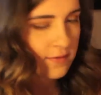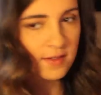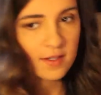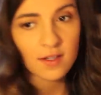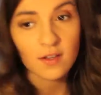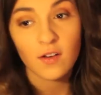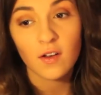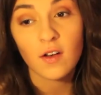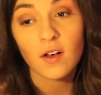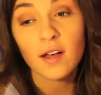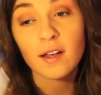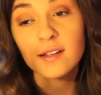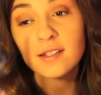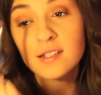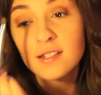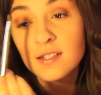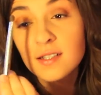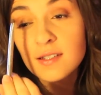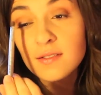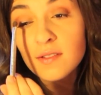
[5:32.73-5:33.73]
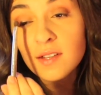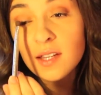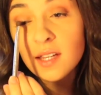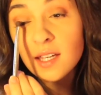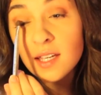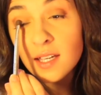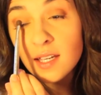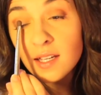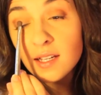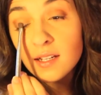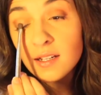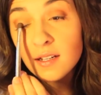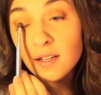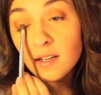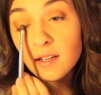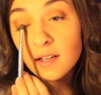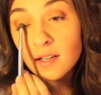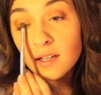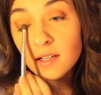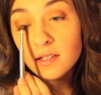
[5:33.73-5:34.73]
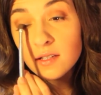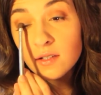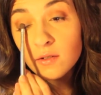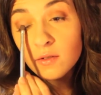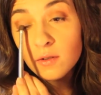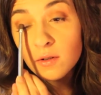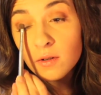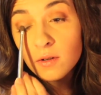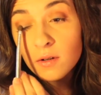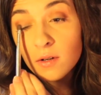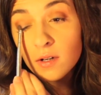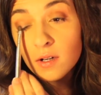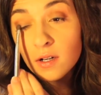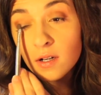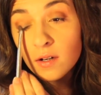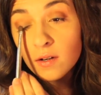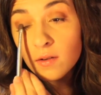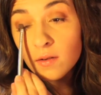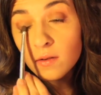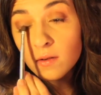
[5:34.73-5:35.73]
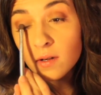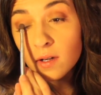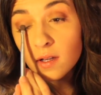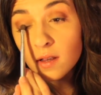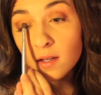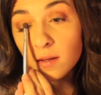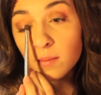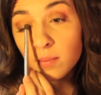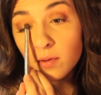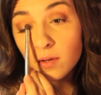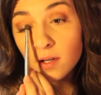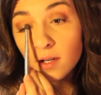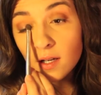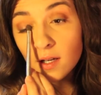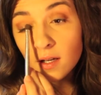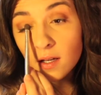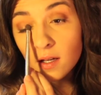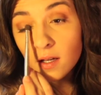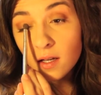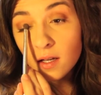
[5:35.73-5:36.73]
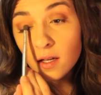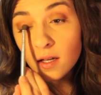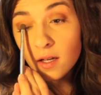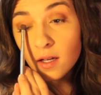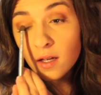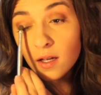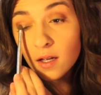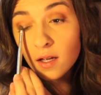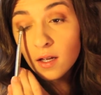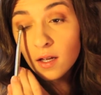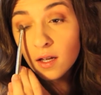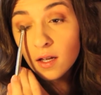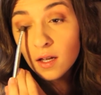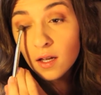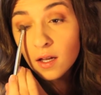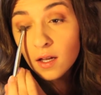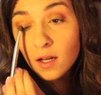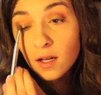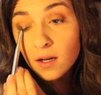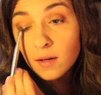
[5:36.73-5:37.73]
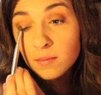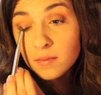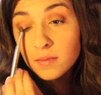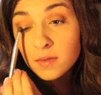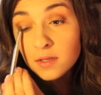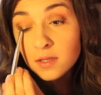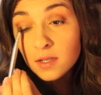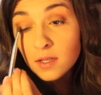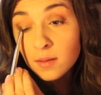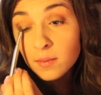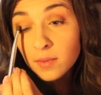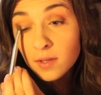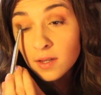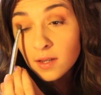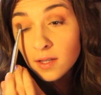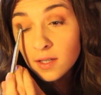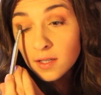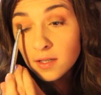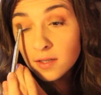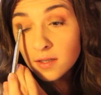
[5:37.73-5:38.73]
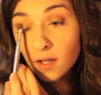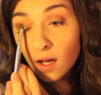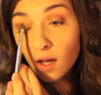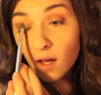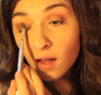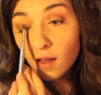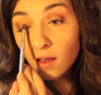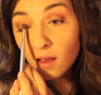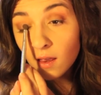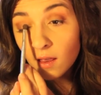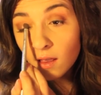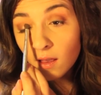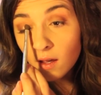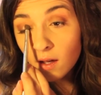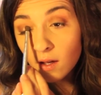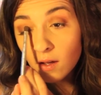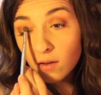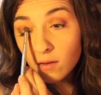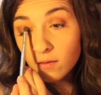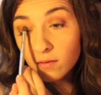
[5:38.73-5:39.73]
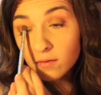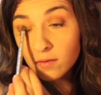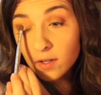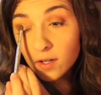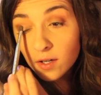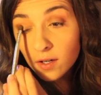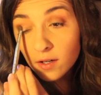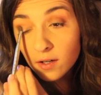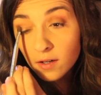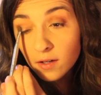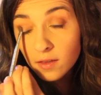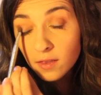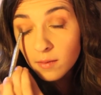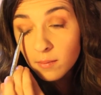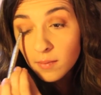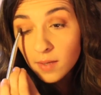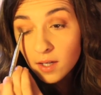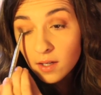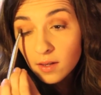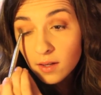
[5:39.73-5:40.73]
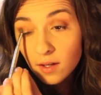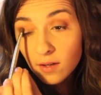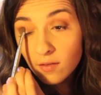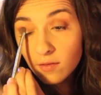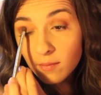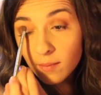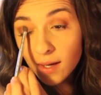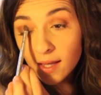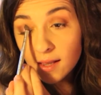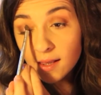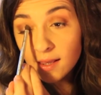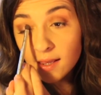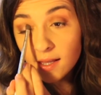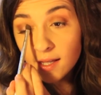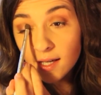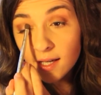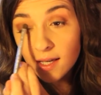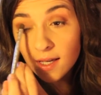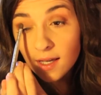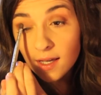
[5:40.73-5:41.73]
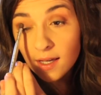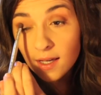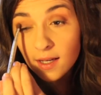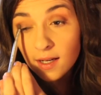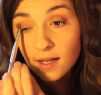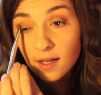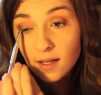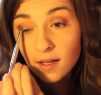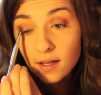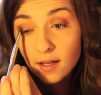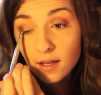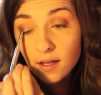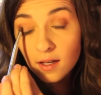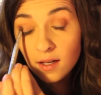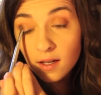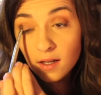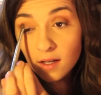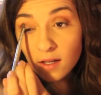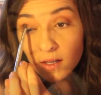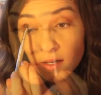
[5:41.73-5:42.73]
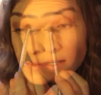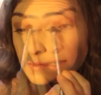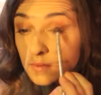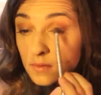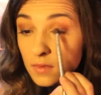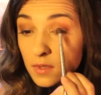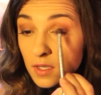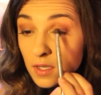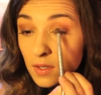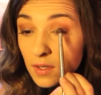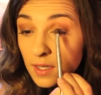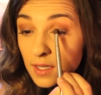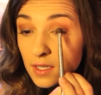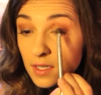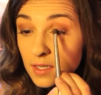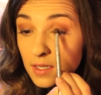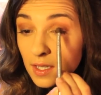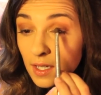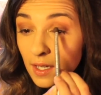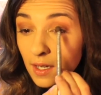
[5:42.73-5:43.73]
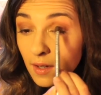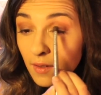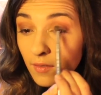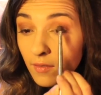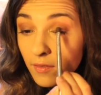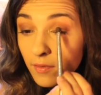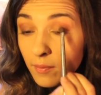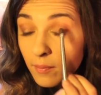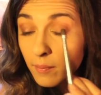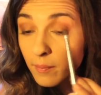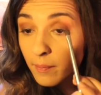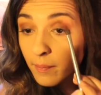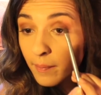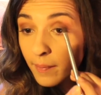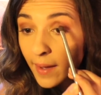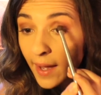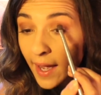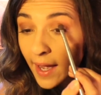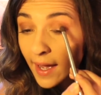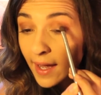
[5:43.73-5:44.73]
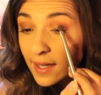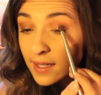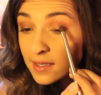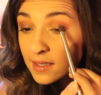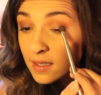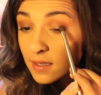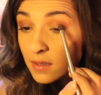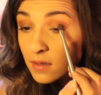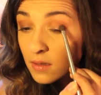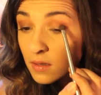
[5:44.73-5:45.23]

I just feel like it is really pretty. I'm just gonna put this all over the middle of my lid. So I just kind of pat